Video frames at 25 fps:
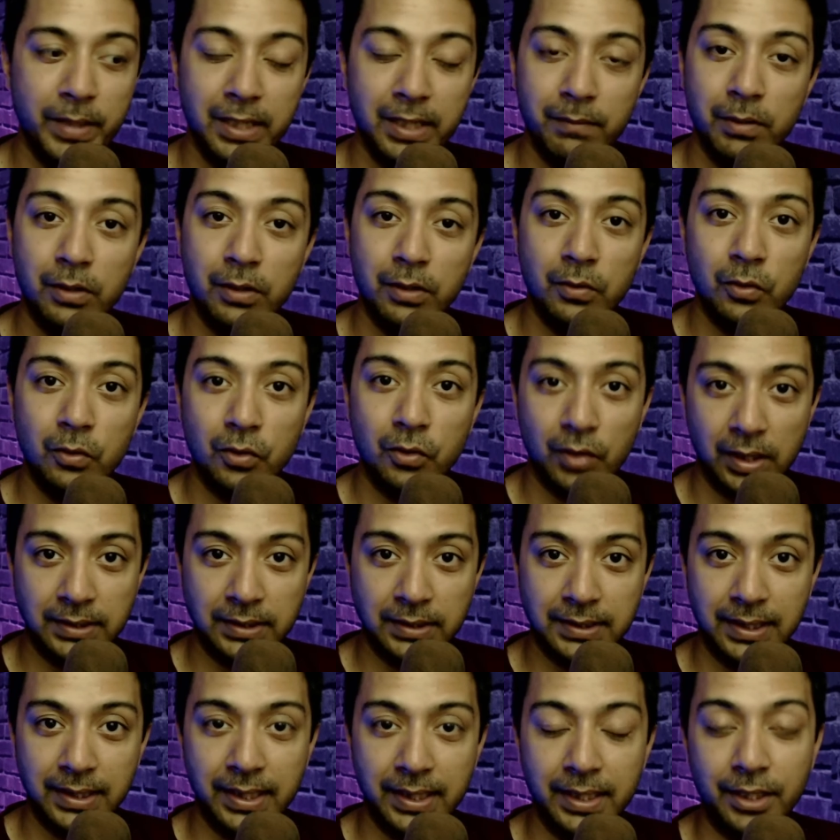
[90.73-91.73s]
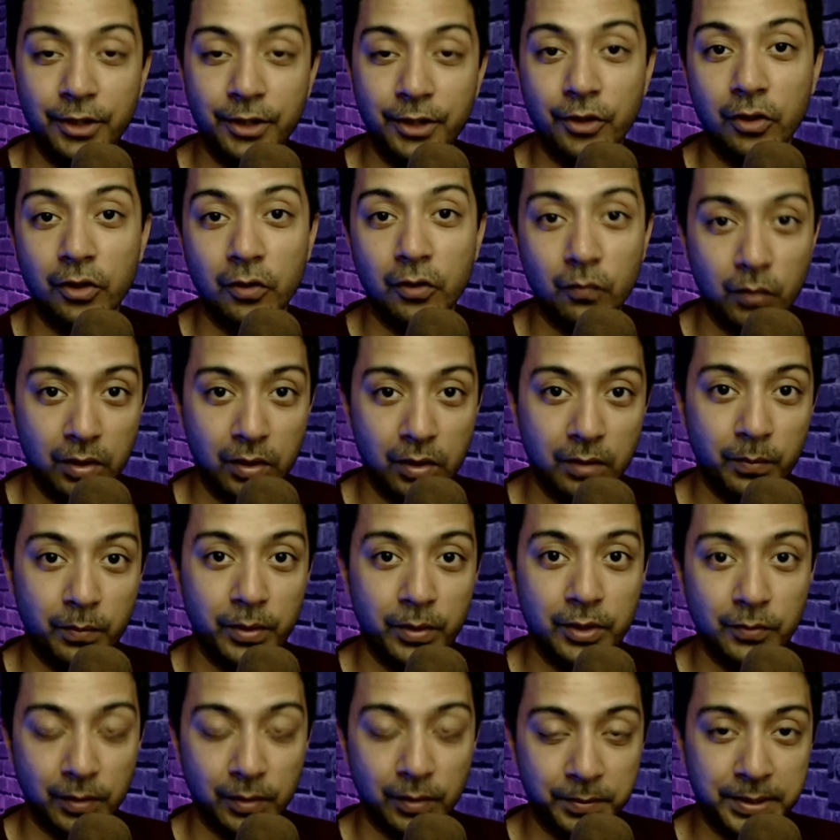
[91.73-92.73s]
will be able to translate your
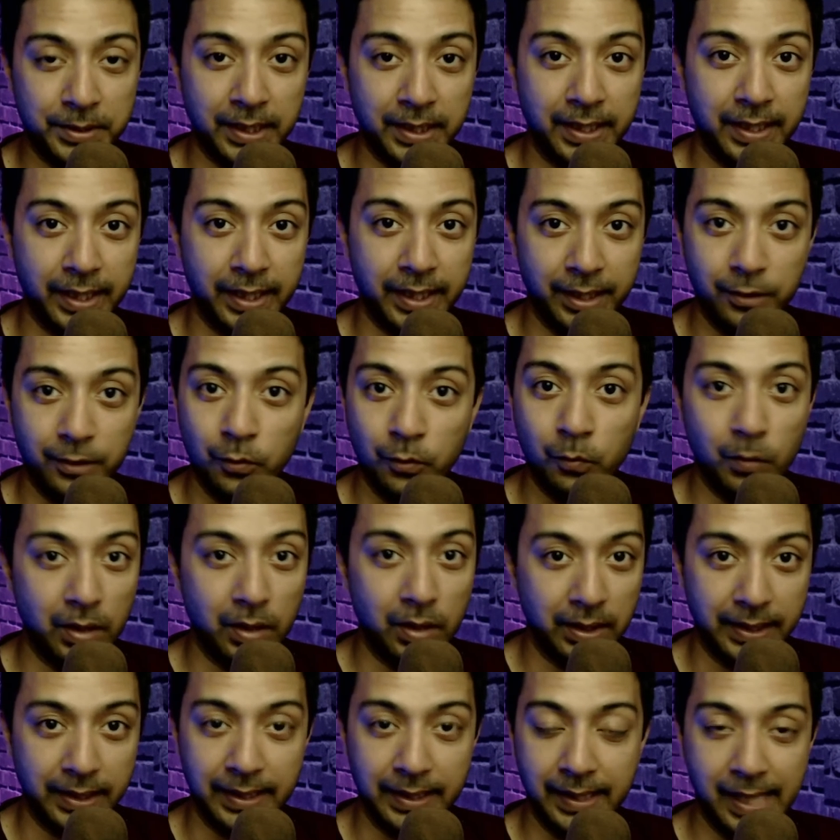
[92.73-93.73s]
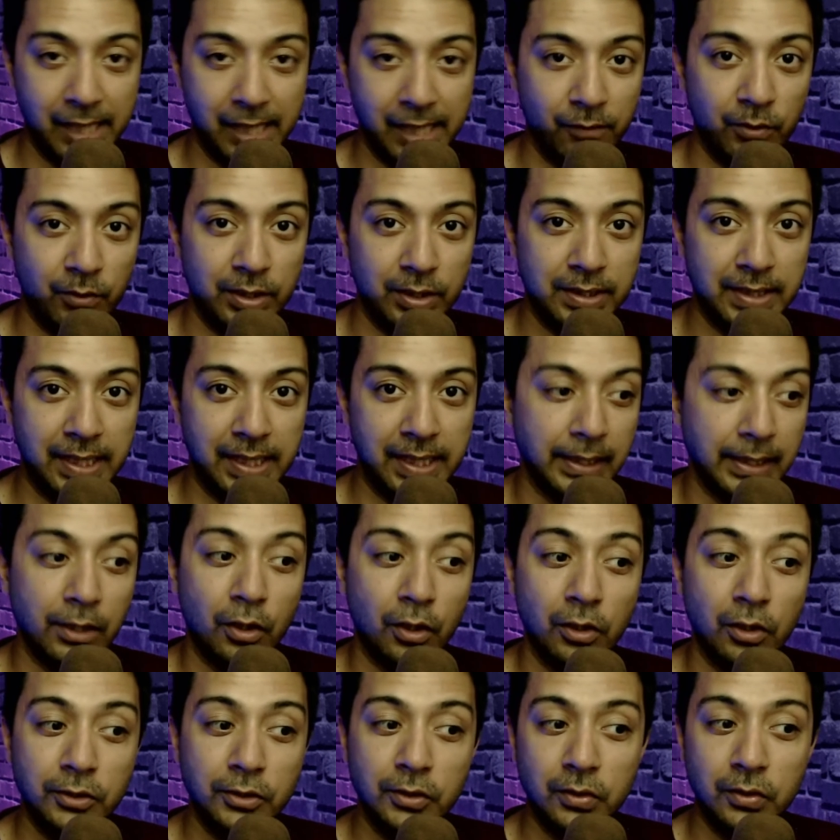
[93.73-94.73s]
WordPress website into multi-language and
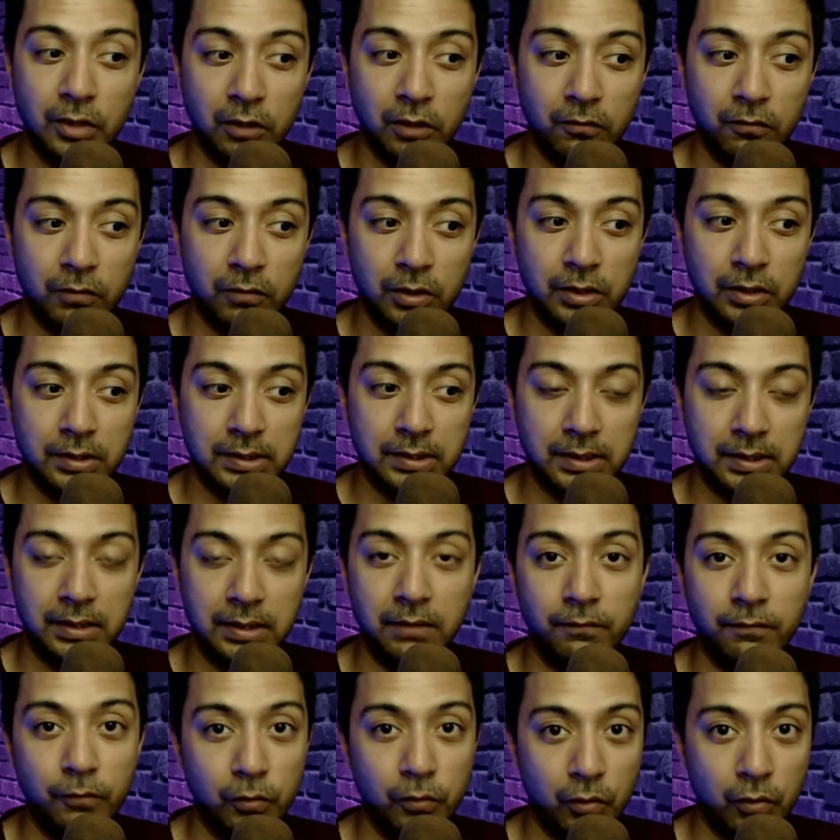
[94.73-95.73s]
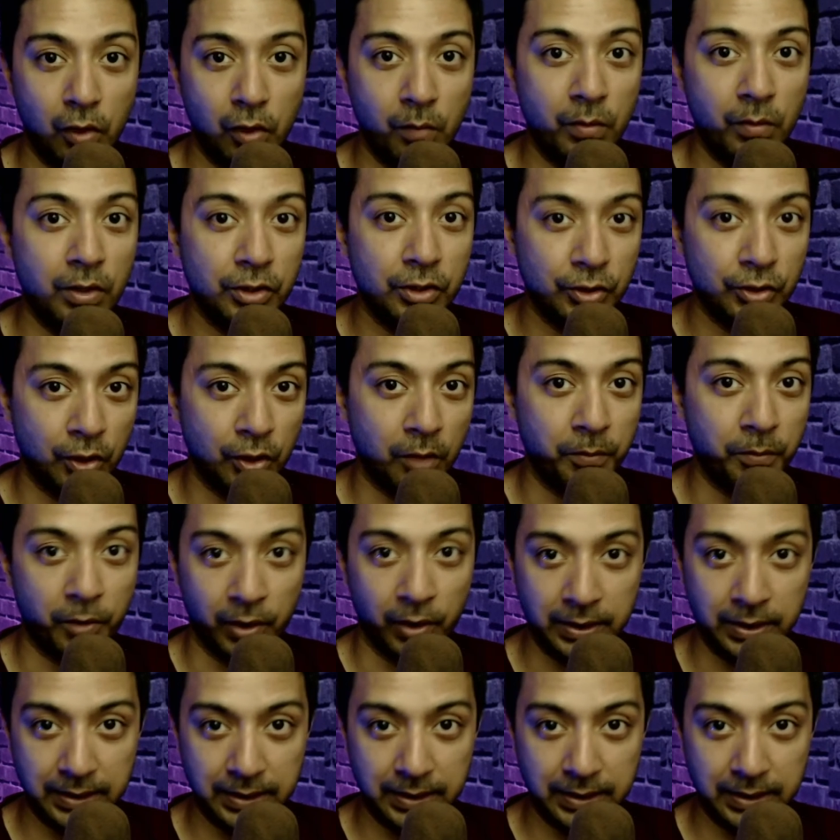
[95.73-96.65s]
it also covers the WooCommerce shop